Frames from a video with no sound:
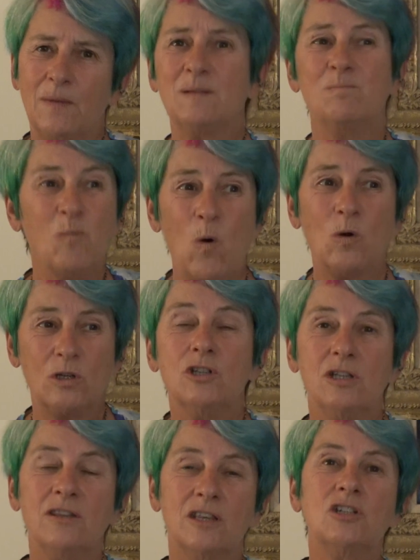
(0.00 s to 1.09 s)
and there's more
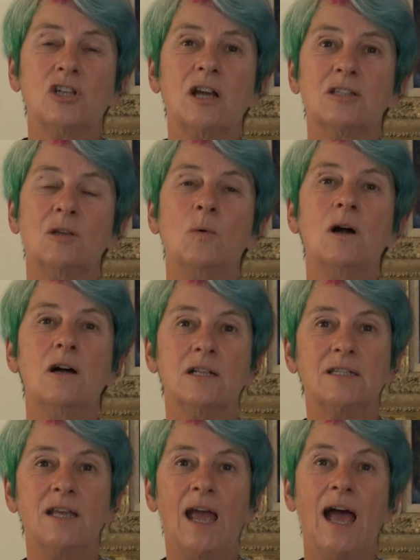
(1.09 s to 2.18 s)
to, than just the
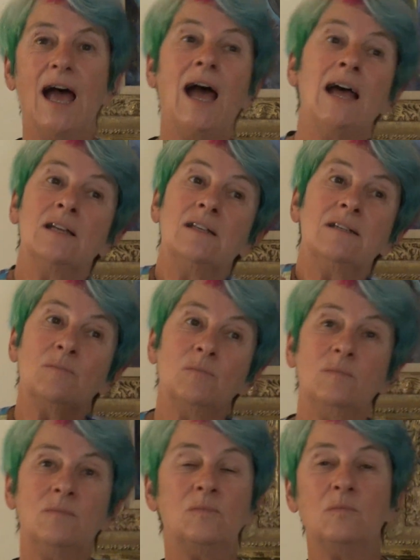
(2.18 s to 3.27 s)
words. And
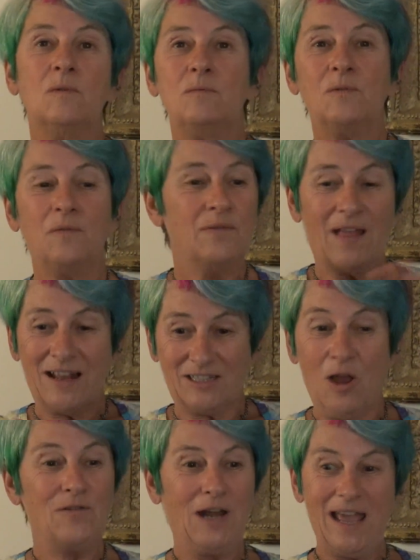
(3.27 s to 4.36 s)

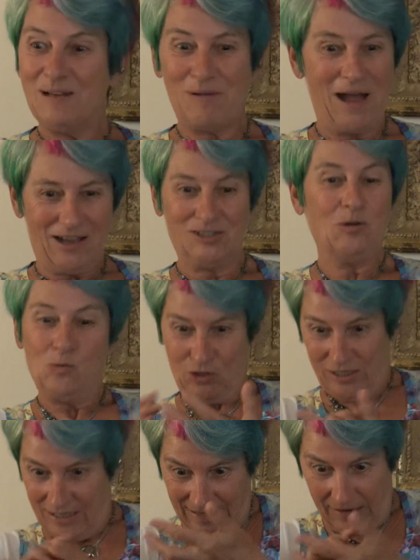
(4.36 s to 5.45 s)
that's overlaid by us all
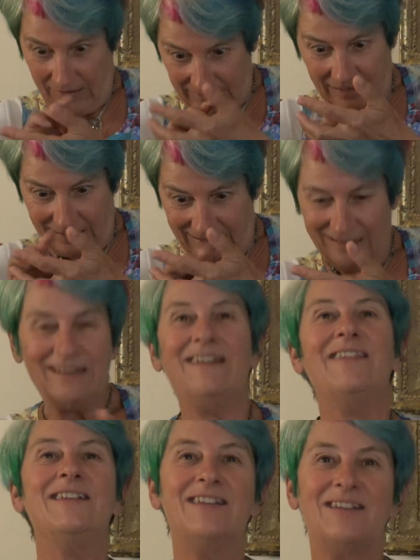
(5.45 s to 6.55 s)
sitting there going, da, da, da, da,
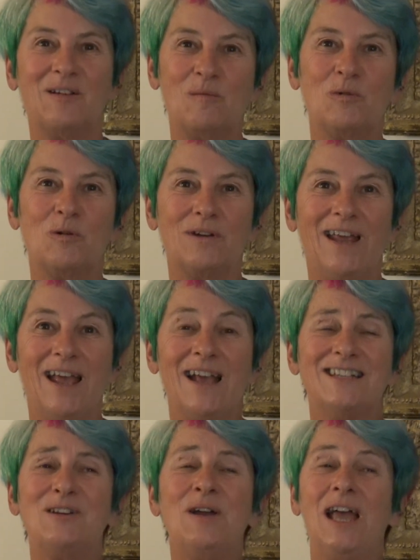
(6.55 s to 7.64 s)
da, this is so important.
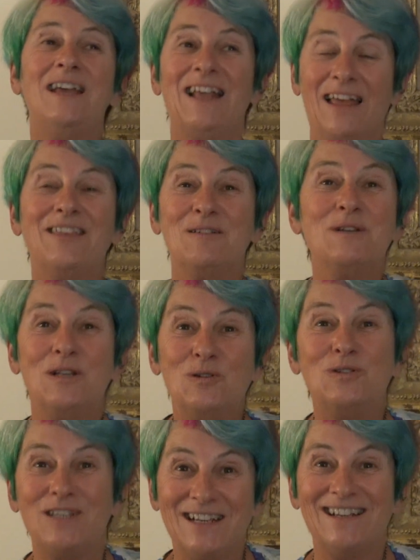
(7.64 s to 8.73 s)
So I think we're
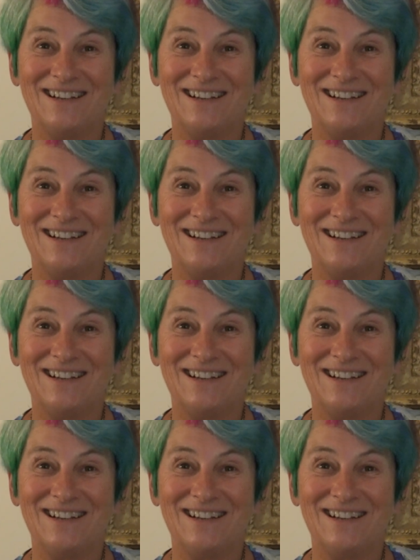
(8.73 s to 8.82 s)
losing,